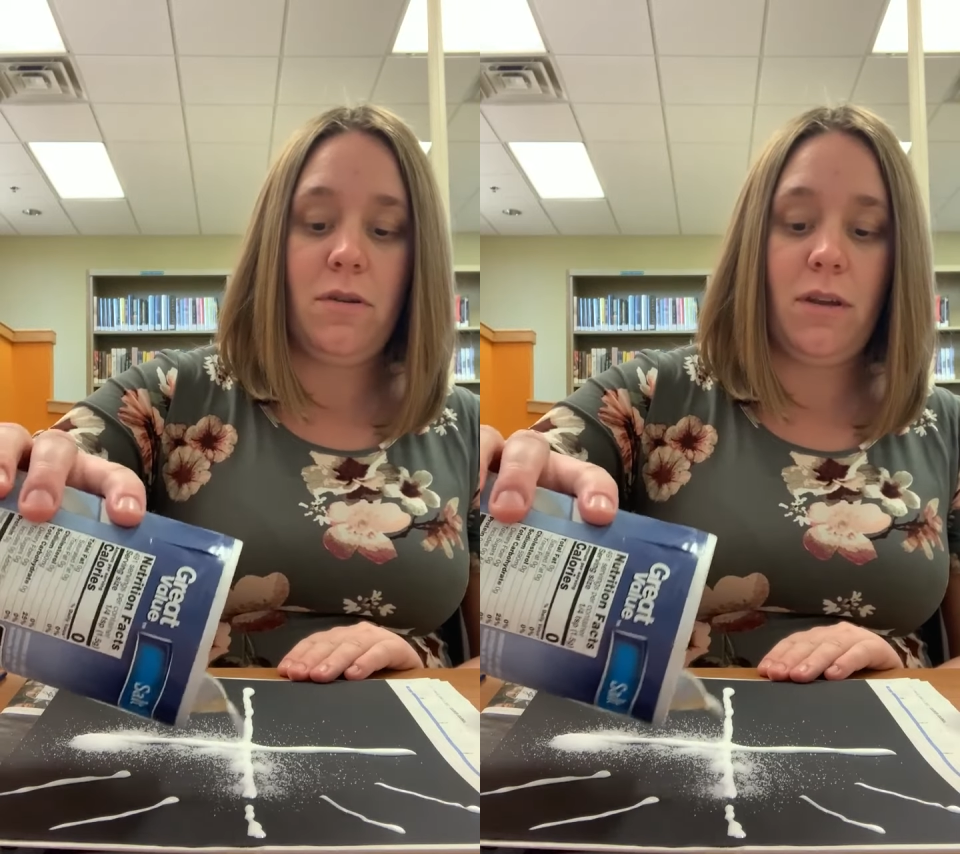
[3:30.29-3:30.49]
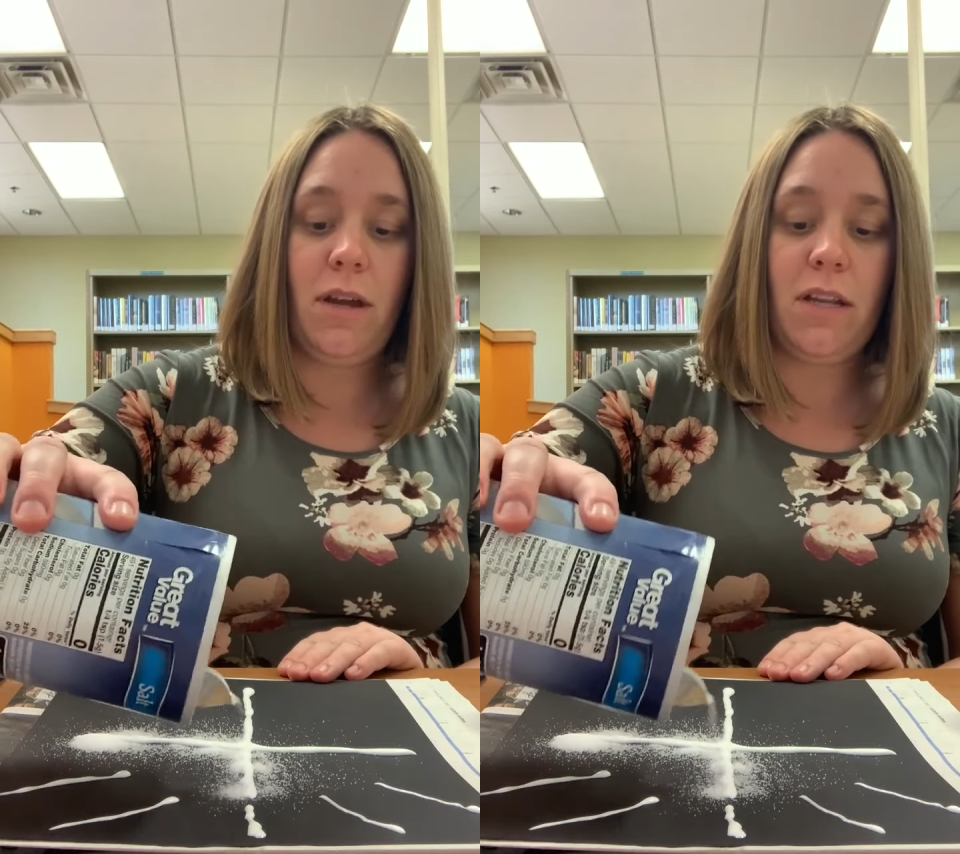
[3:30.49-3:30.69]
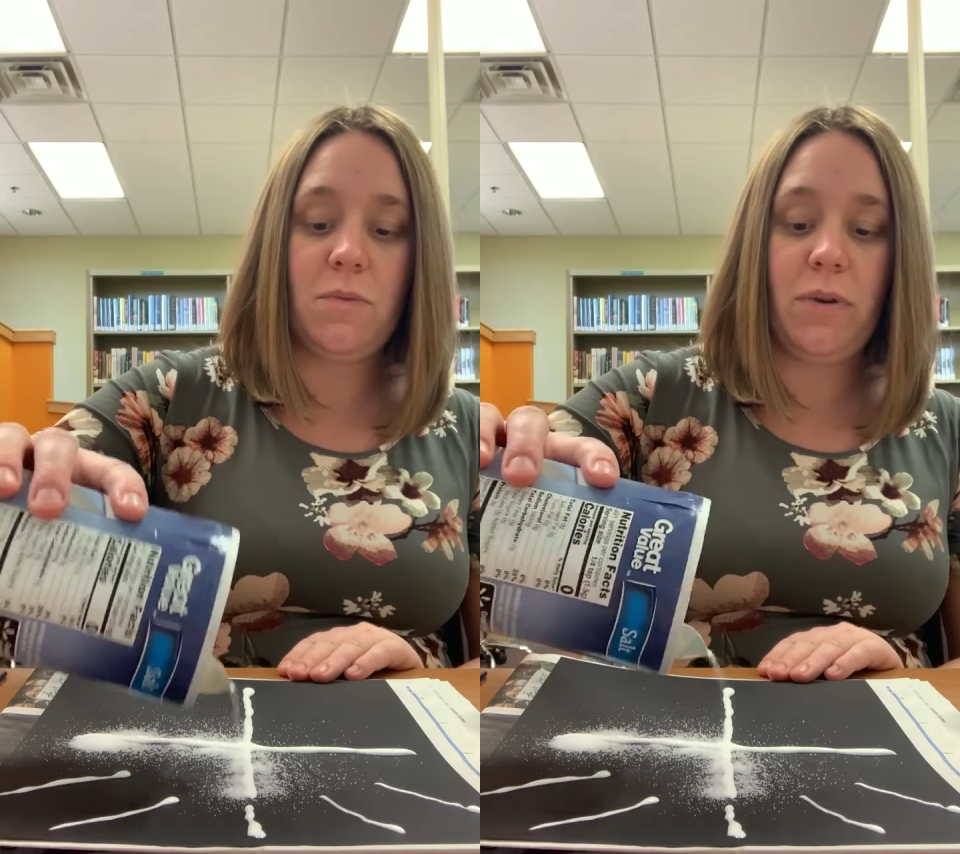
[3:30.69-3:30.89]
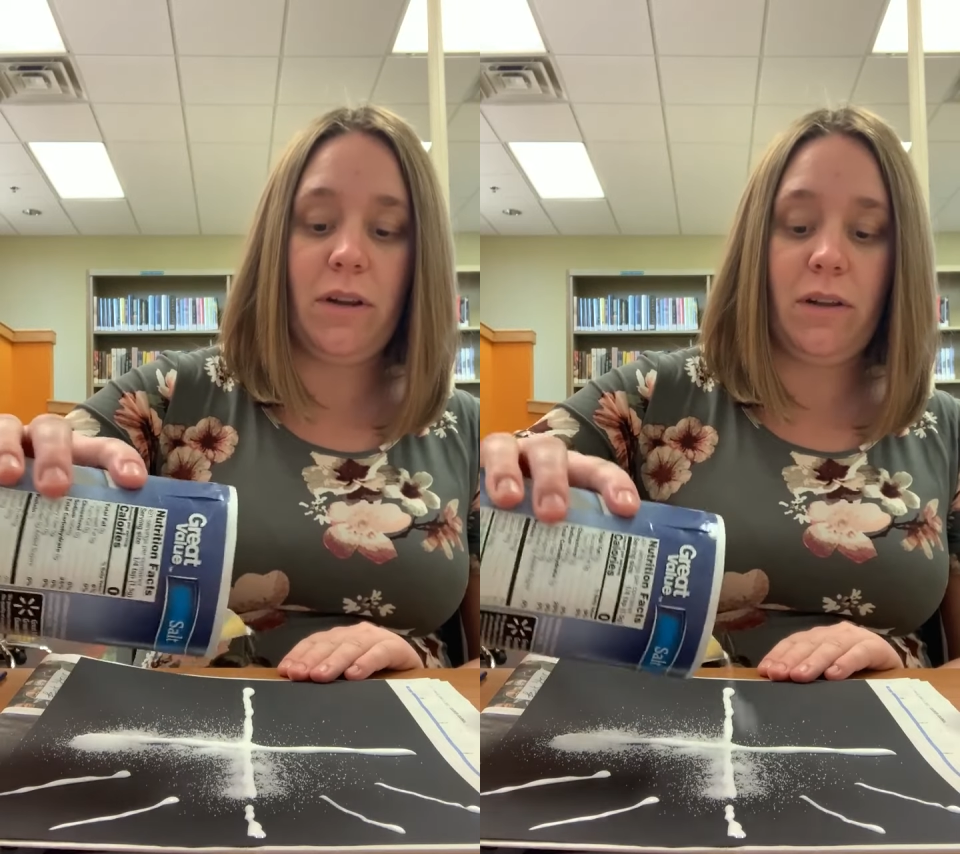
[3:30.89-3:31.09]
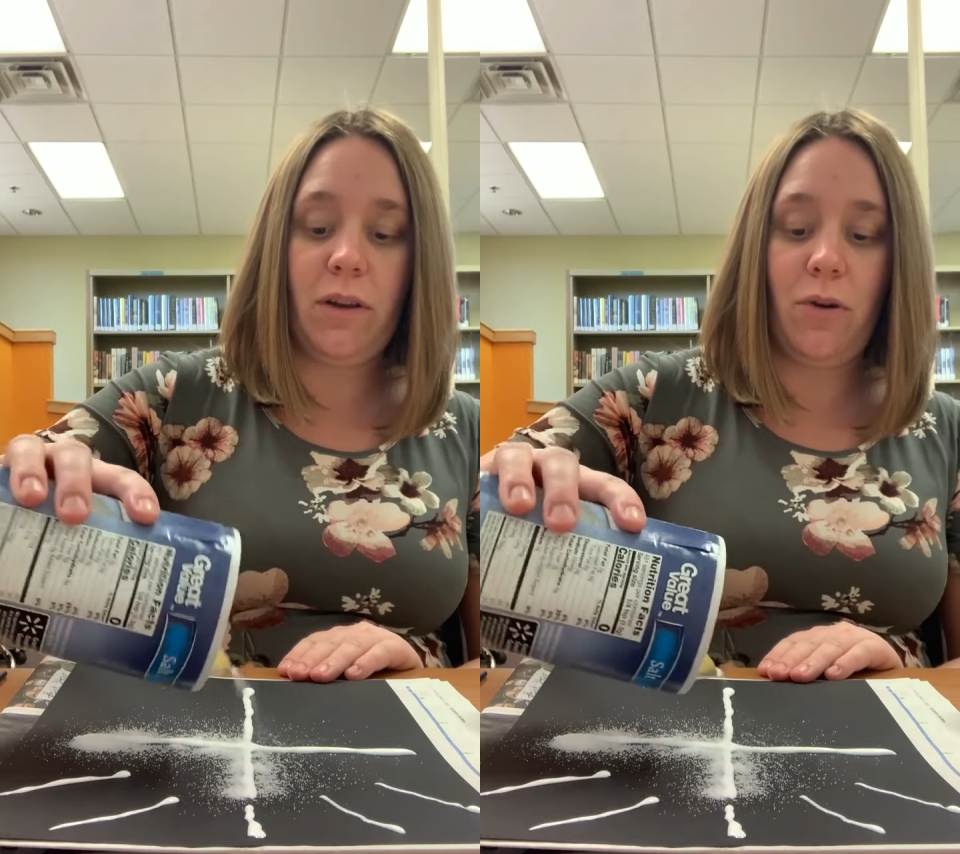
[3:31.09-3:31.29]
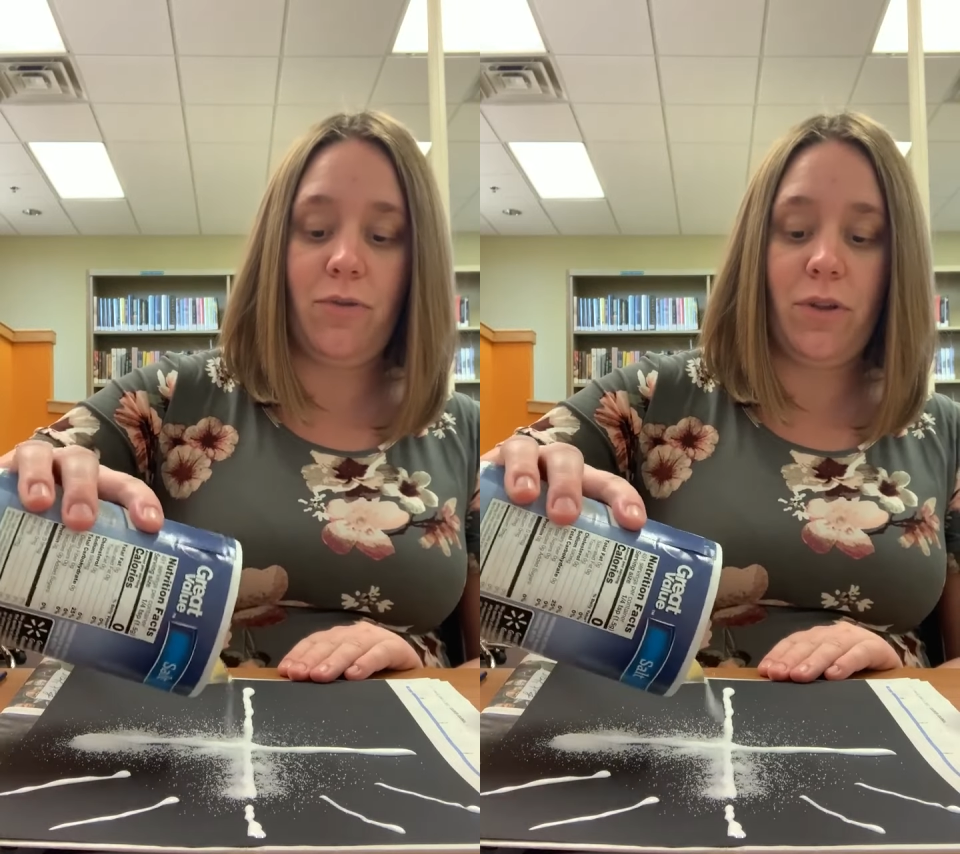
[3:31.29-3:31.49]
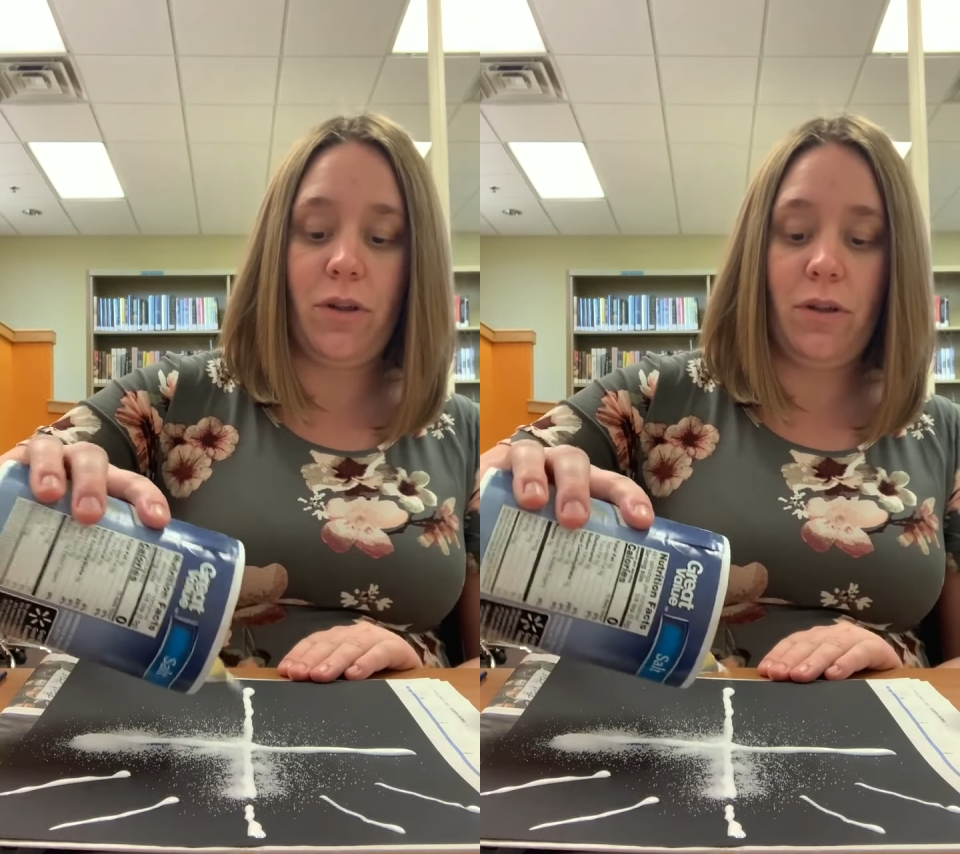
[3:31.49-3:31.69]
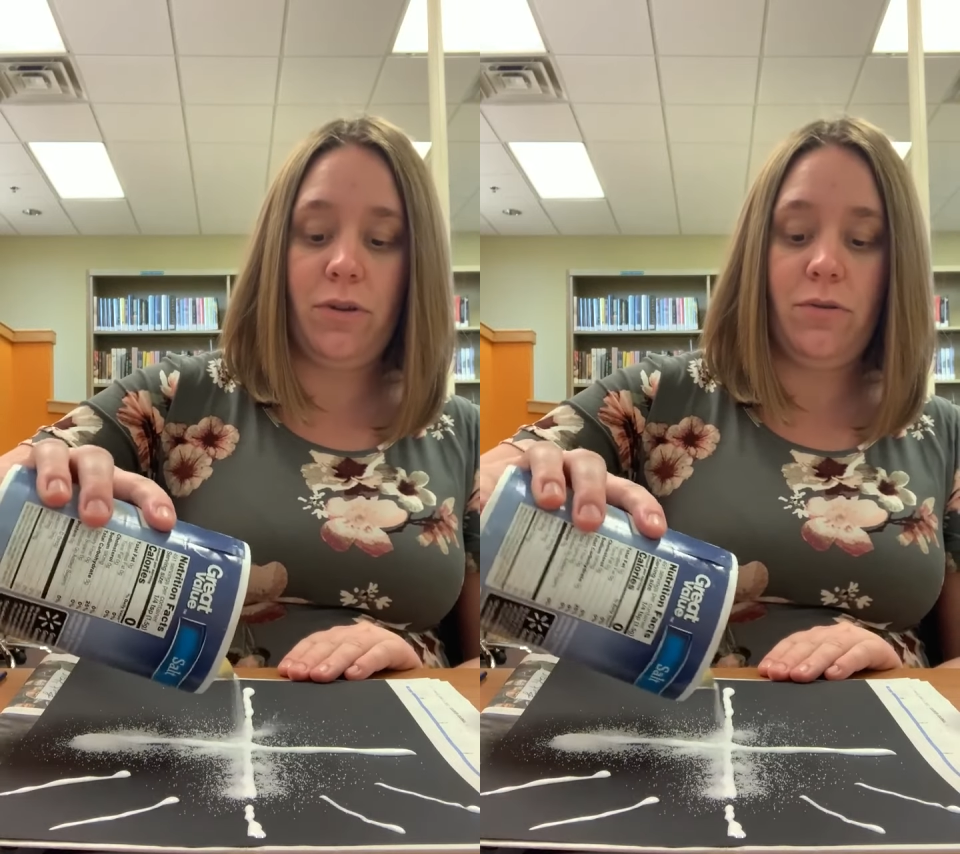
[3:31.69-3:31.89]
And kind of sprinkle it over the
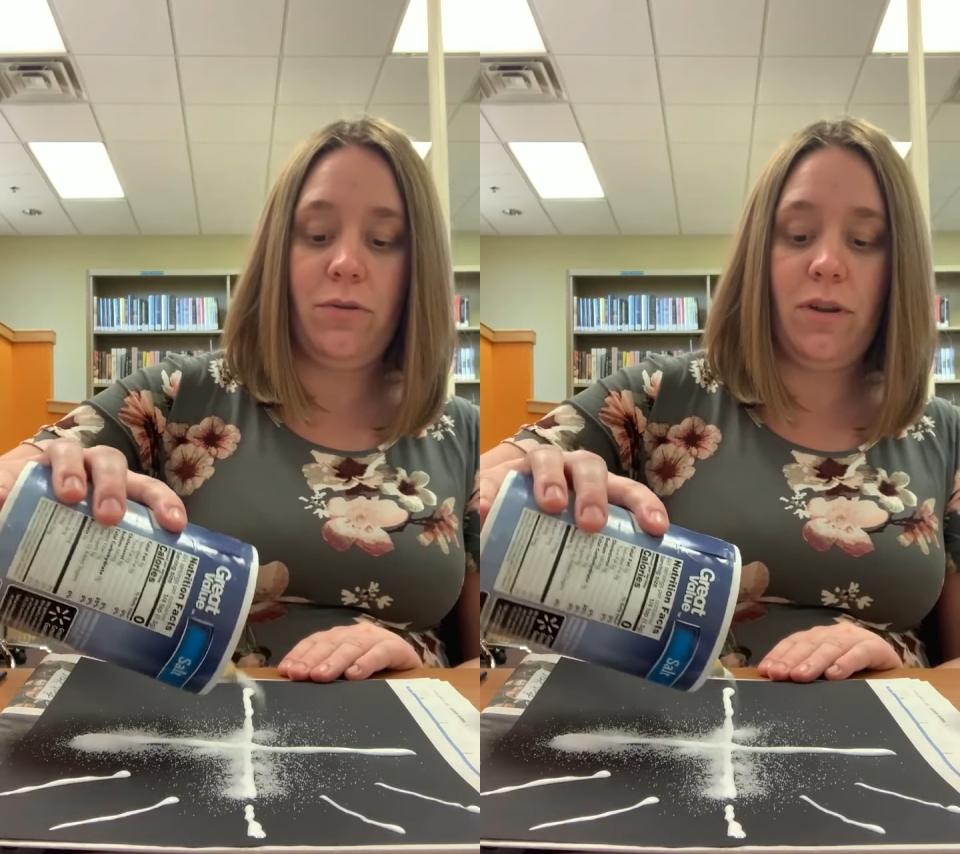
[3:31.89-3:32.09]
glue,